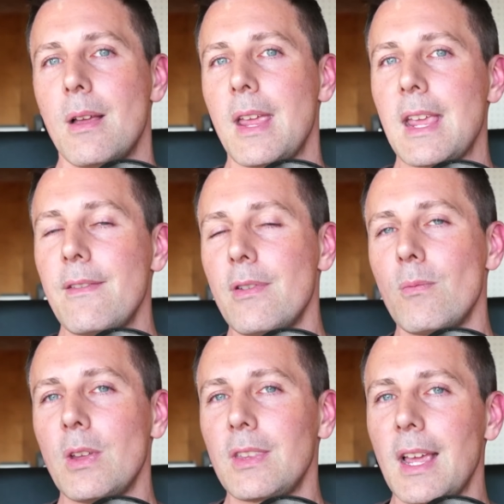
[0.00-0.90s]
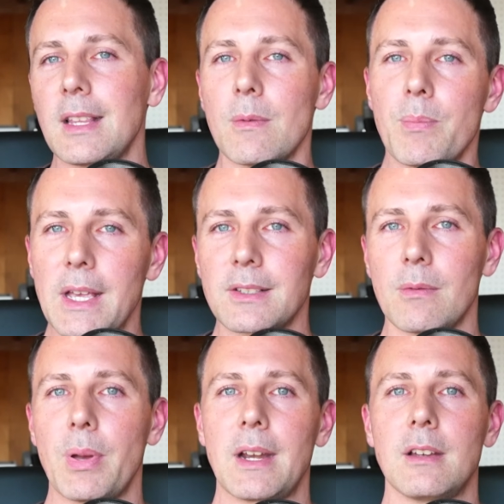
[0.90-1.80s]
even with getting the best
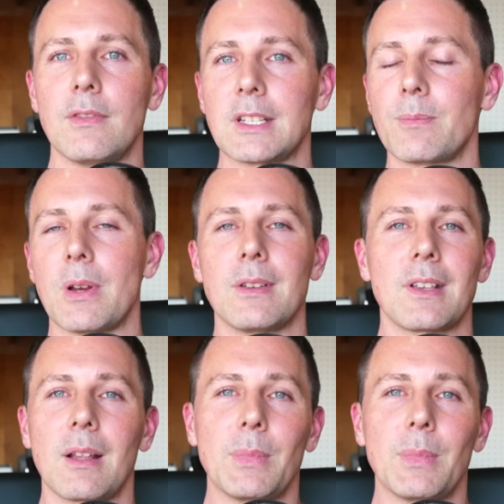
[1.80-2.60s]
competitive experience, I'd be